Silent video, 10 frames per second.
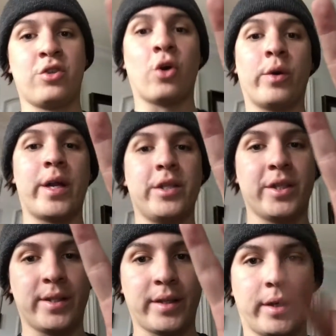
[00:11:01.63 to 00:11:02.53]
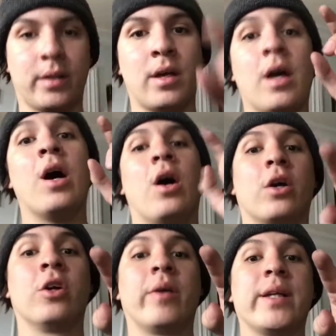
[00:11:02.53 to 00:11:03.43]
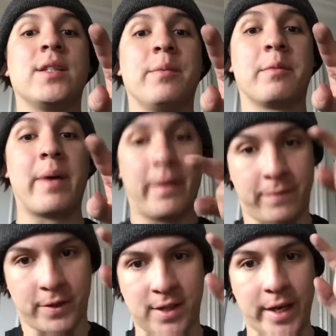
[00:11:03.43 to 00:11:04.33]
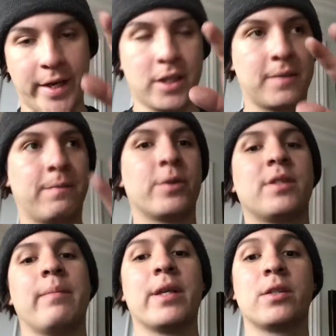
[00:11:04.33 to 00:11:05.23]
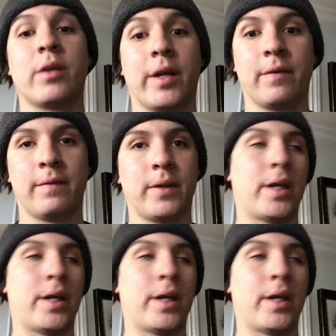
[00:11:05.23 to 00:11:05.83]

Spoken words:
Don't end it just then. Congrats to Big Matt for slaying his first semester at